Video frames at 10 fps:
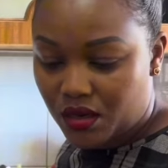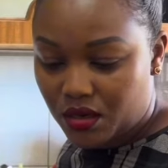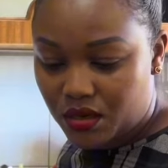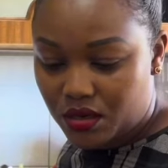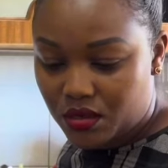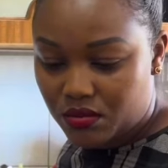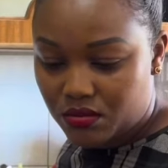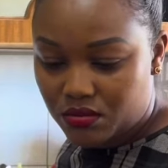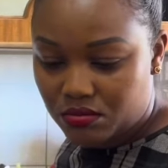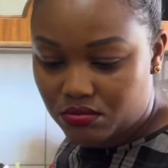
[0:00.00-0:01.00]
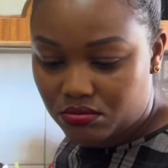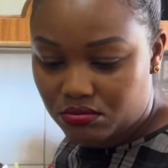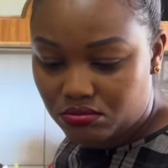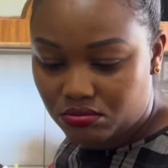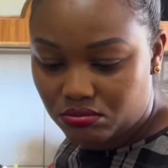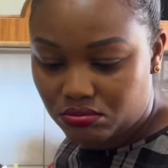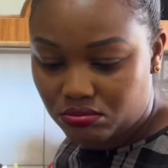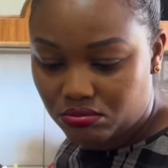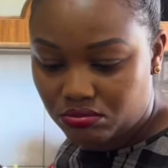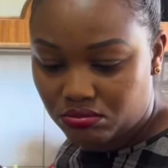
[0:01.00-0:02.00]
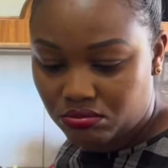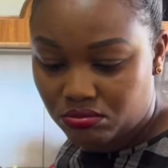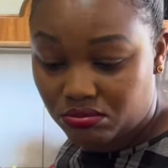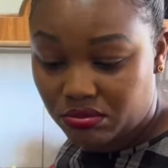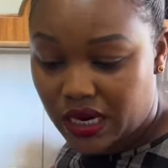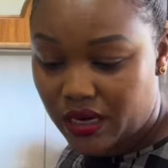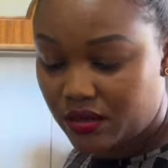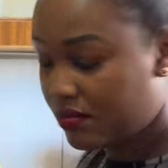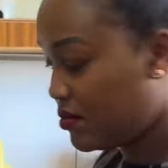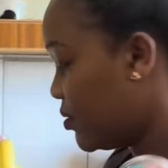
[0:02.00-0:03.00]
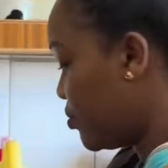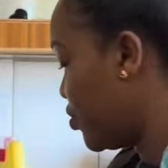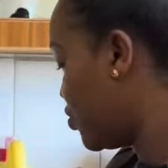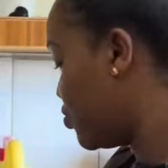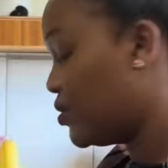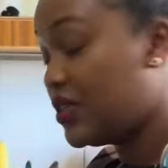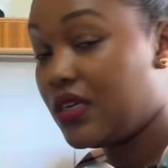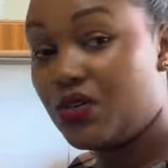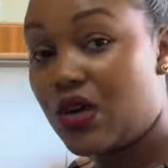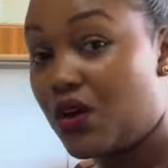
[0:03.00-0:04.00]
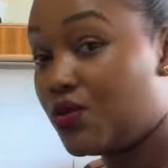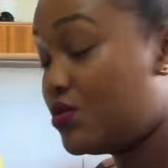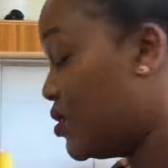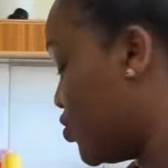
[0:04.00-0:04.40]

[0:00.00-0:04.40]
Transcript: um yeah I'm going to tell you how these